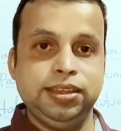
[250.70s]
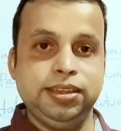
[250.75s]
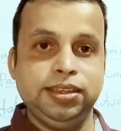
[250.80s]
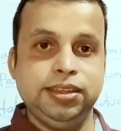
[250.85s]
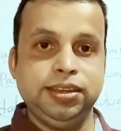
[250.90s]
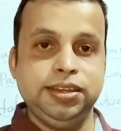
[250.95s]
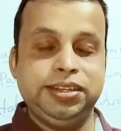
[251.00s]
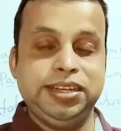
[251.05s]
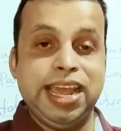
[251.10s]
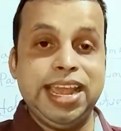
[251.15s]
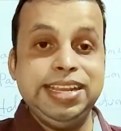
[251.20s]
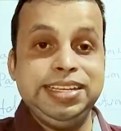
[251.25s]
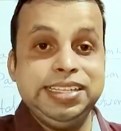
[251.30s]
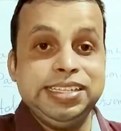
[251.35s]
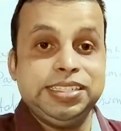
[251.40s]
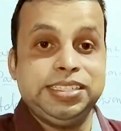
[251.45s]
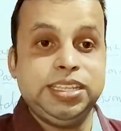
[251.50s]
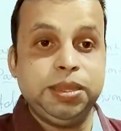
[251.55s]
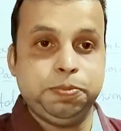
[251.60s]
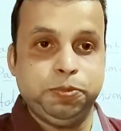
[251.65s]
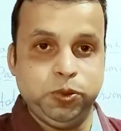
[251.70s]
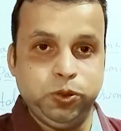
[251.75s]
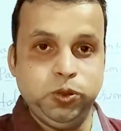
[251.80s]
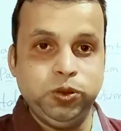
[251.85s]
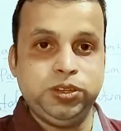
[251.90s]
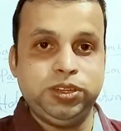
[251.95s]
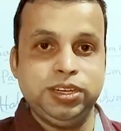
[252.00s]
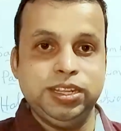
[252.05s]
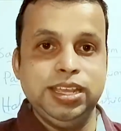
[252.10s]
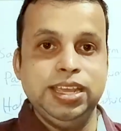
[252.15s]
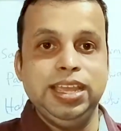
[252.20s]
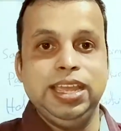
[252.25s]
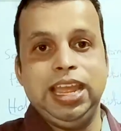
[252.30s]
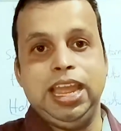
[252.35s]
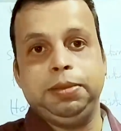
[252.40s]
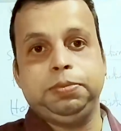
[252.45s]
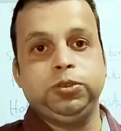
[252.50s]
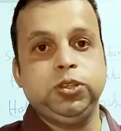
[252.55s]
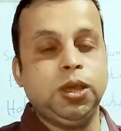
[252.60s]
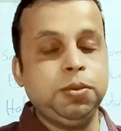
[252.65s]
digest the food,
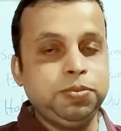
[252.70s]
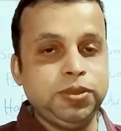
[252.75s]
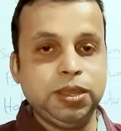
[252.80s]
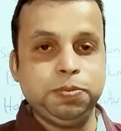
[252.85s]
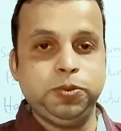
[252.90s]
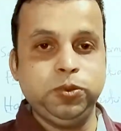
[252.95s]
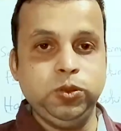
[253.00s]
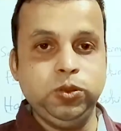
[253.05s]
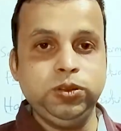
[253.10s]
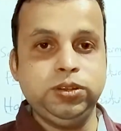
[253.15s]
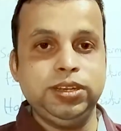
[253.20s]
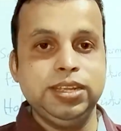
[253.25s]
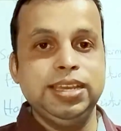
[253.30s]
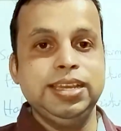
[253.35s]
absorb the food,